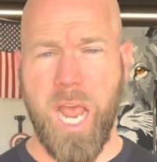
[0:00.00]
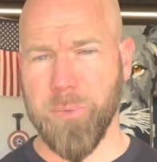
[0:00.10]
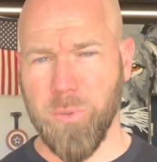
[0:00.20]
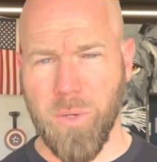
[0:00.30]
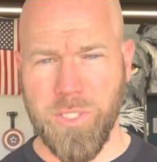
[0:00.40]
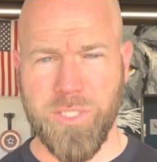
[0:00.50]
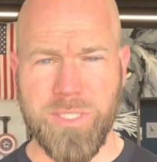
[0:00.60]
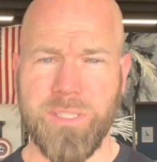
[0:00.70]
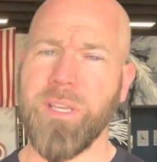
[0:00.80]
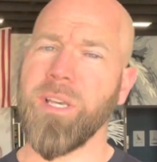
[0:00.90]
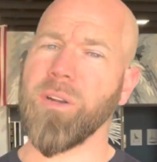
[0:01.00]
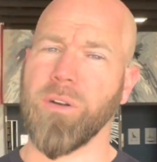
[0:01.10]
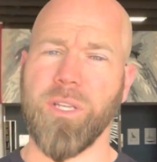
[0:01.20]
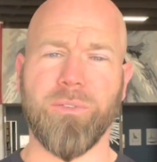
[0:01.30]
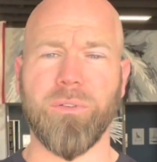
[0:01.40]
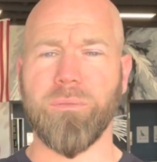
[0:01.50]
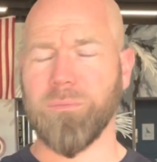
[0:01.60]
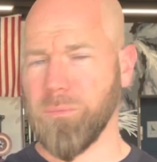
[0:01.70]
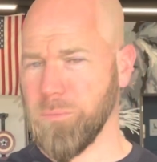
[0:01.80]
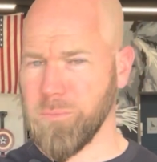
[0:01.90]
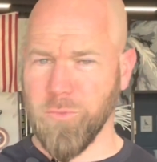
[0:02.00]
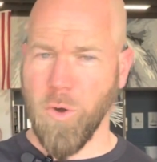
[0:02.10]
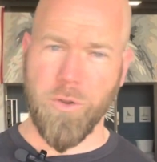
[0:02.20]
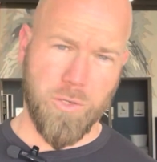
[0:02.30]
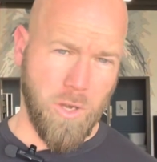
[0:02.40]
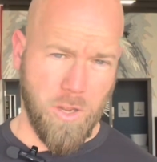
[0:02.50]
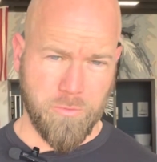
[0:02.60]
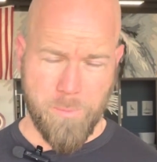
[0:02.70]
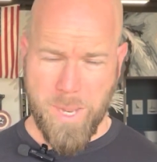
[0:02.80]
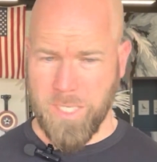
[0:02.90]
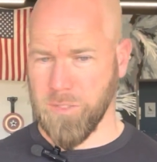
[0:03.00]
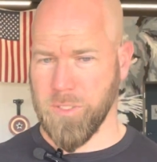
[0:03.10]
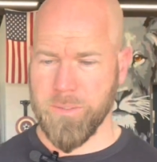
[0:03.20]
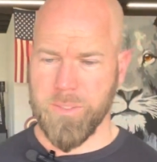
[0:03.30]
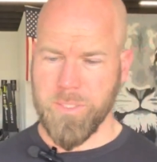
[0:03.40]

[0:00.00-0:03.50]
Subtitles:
Apple Watches are even farther off from accurate.